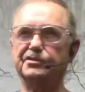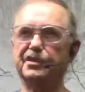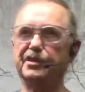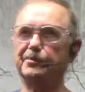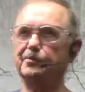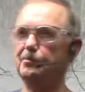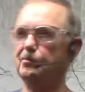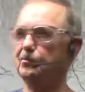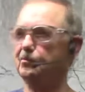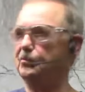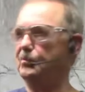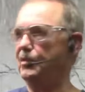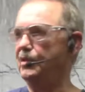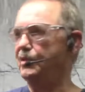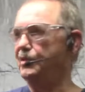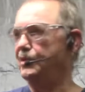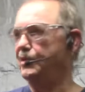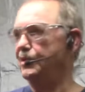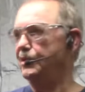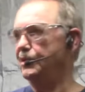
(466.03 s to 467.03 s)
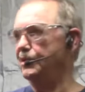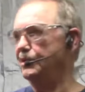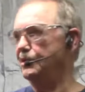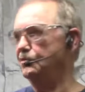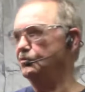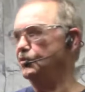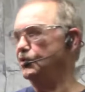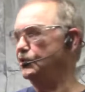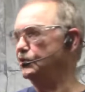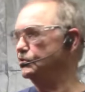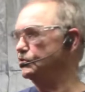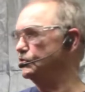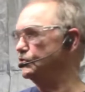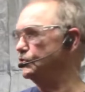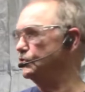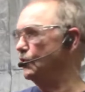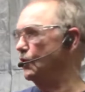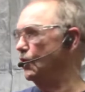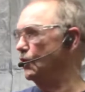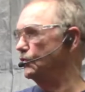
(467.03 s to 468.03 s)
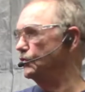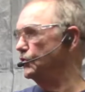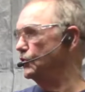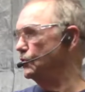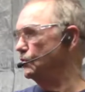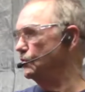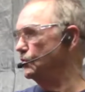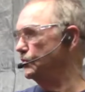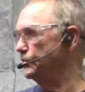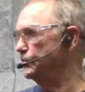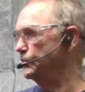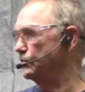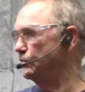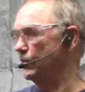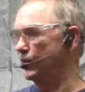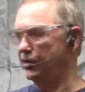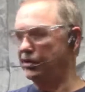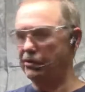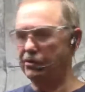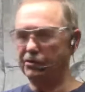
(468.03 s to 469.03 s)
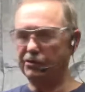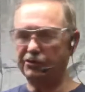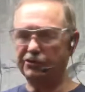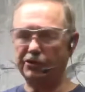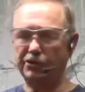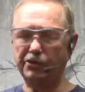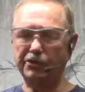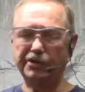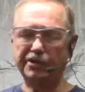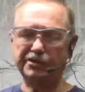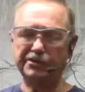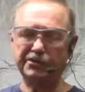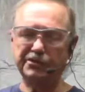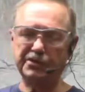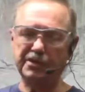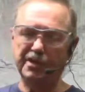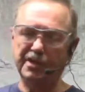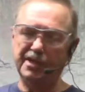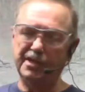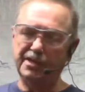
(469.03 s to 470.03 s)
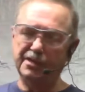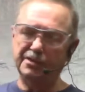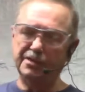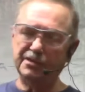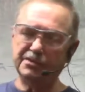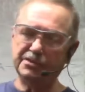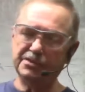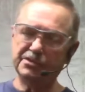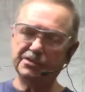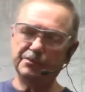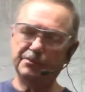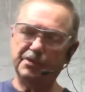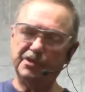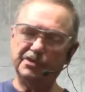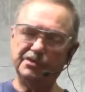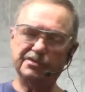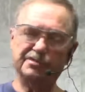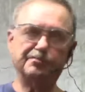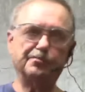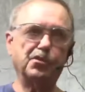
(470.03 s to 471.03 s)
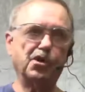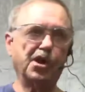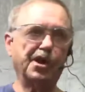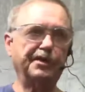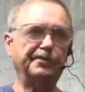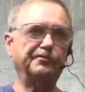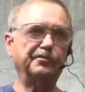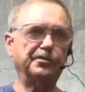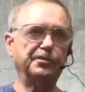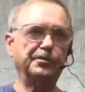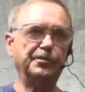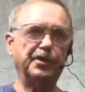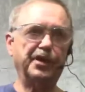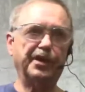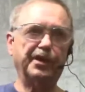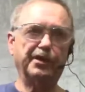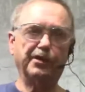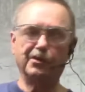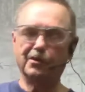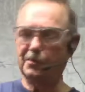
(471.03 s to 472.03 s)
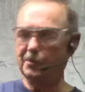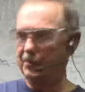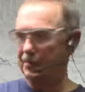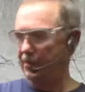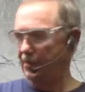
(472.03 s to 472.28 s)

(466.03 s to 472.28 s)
same reasons you all know with your regular turnings. This is a piece of Bradford pear